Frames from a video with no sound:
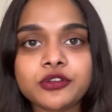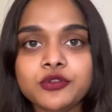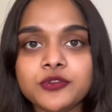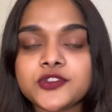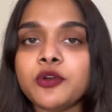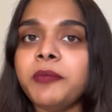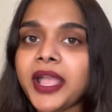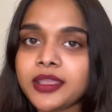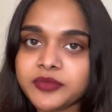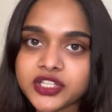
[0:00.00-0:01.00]
to do so by
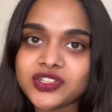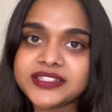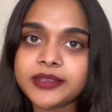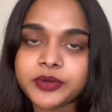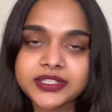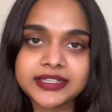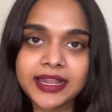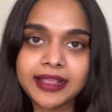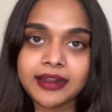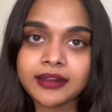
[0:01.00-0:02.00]
emergency personnel.